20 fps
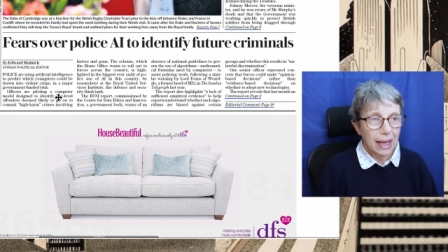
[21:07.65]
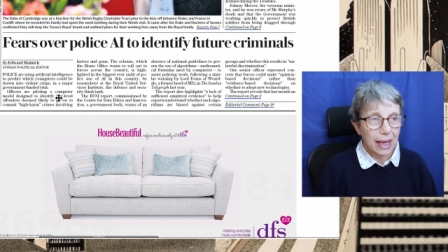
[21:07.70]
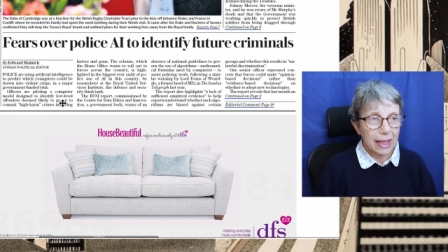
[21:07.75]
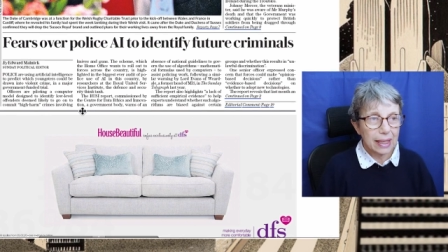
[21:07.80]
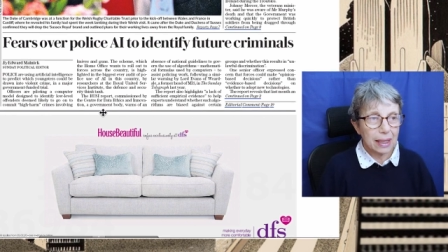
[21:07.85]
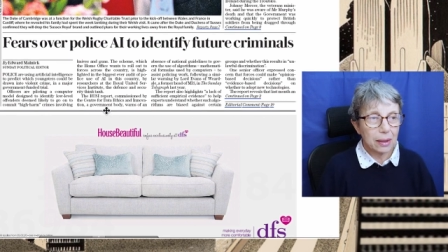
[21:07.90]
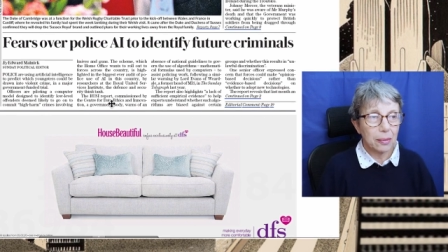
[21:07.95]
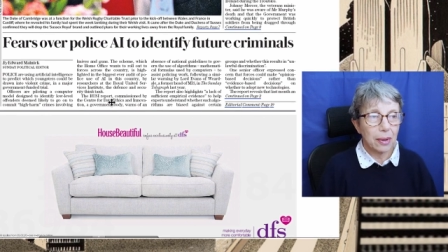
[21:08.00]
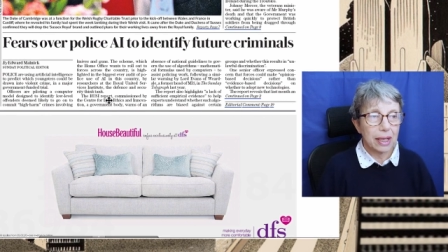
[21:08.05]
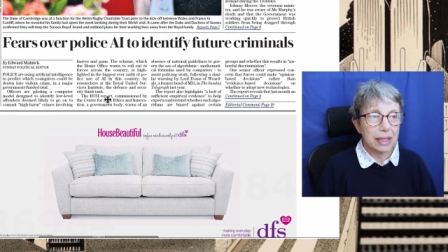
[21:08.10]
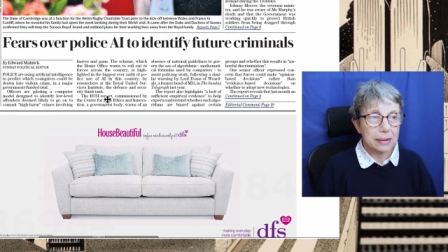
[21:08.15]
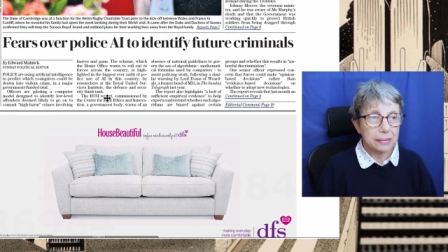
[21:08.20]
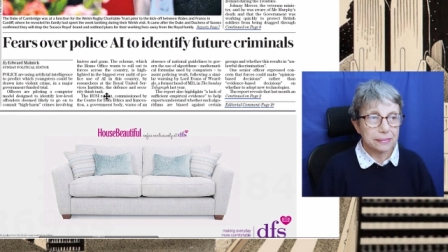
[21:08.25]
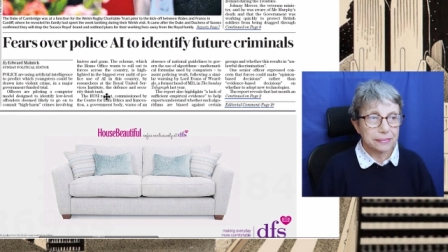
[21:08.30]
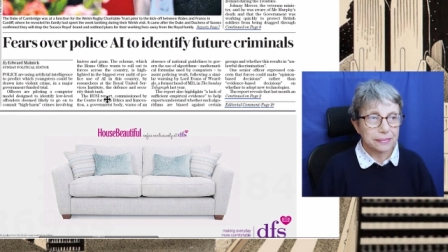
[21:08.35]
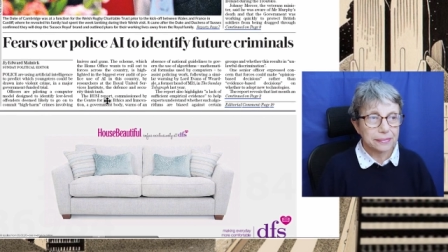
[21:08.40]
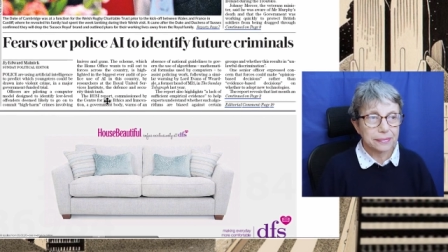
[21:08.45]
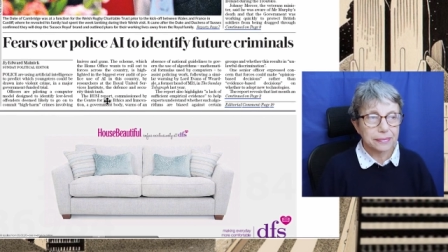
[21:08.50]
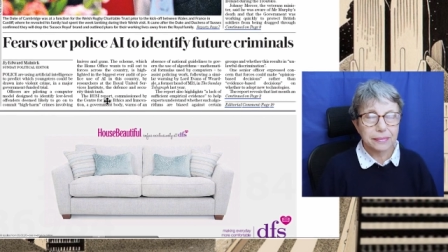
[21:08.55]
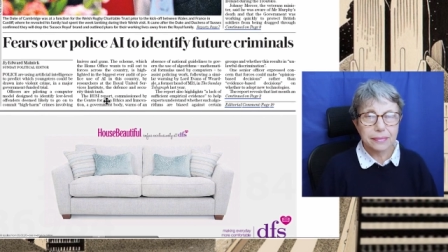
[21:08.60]
Anyway,
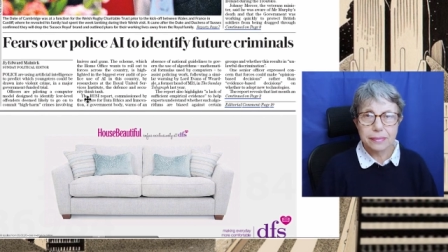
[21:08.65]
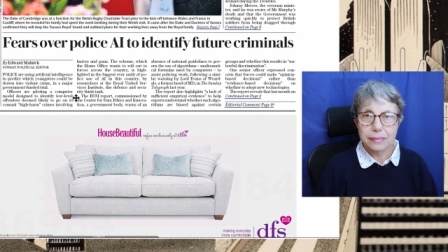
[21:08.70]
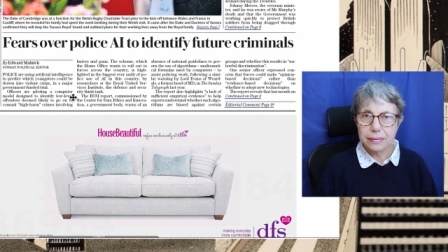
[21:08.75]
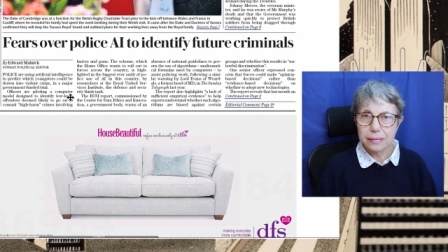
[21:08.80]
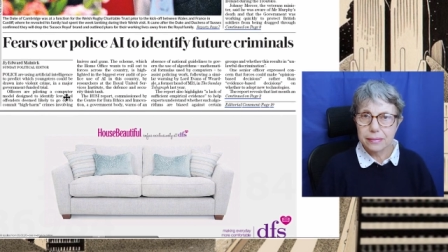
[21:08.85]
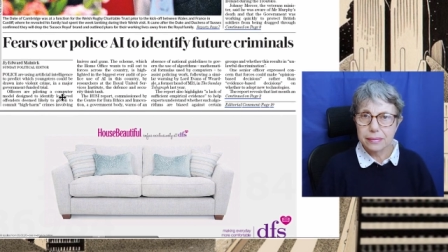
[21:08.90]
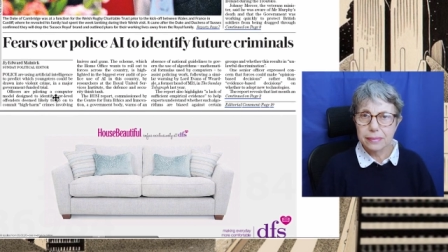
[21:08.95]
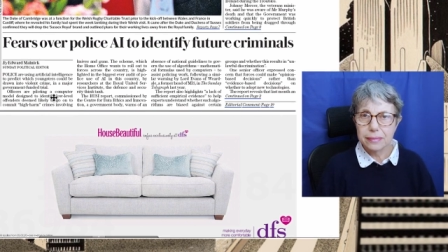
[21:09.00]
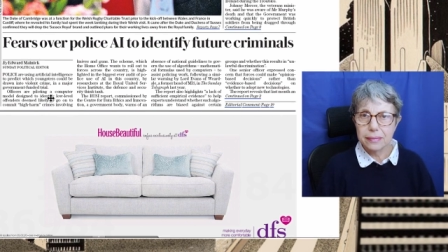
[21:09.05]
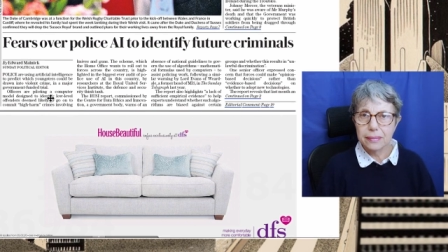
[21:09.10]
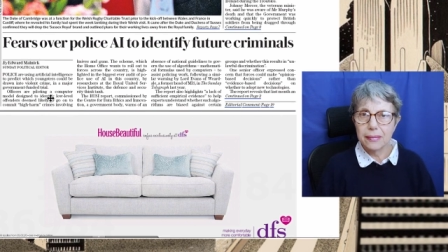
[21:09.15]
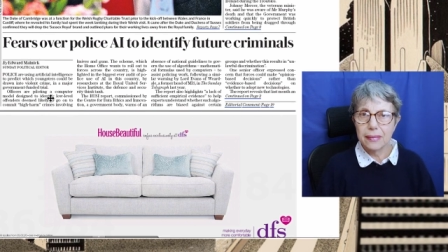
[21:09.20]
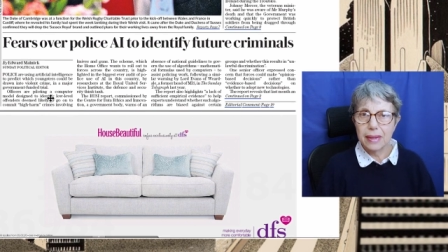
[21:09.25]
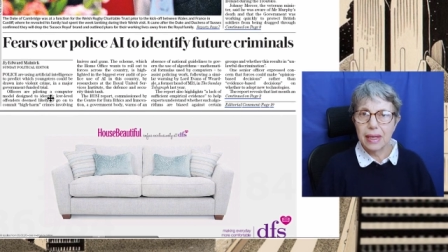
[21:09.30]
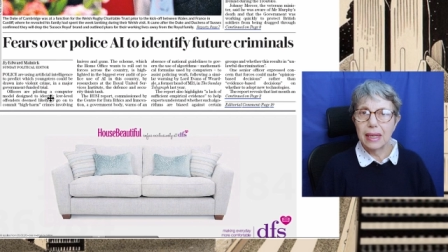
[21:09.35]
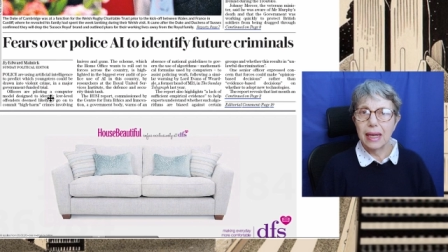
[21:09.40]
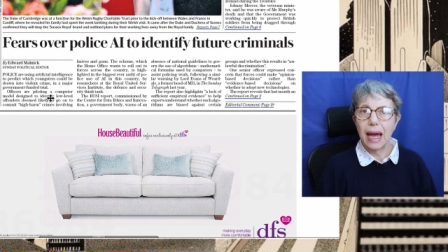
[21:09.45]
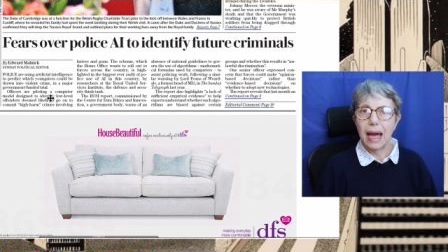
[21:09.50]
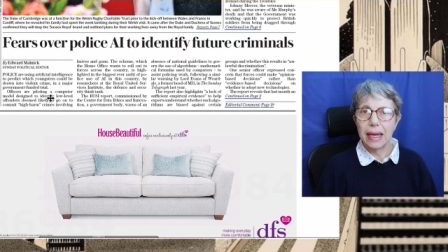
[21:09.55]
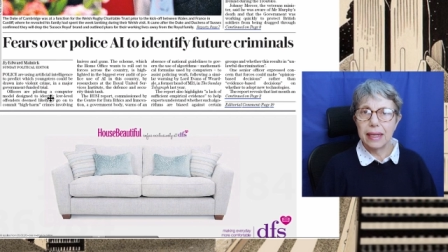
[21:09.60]

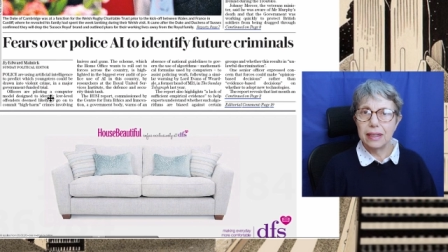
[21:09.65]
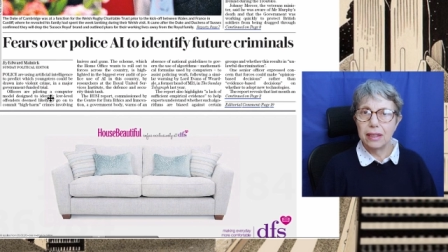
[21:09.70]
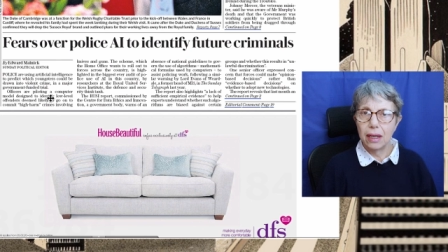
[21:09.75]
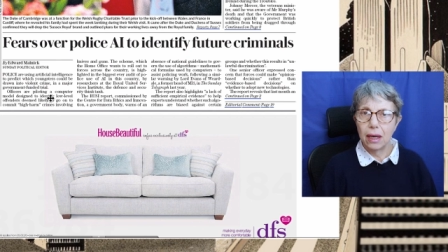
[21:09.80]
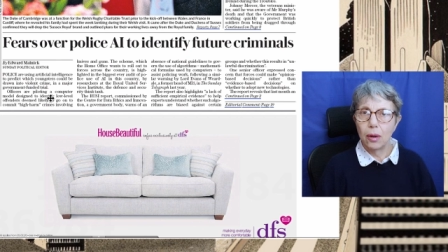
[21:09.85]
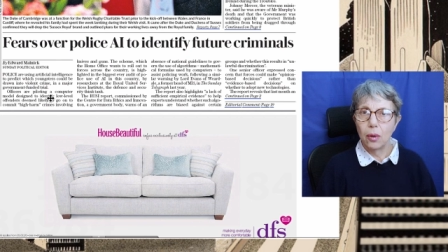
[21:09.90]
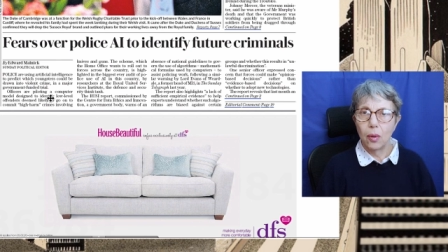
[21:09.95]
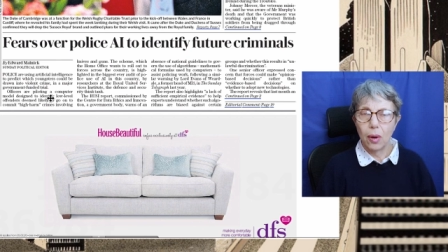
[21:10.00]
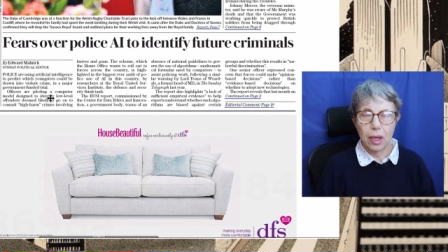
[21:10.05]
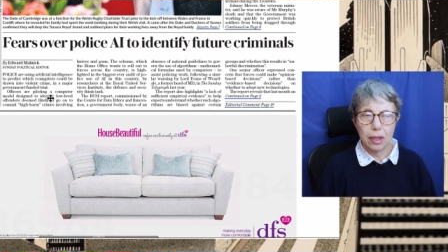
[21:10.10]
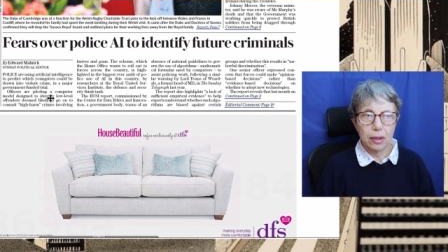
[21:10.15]
I know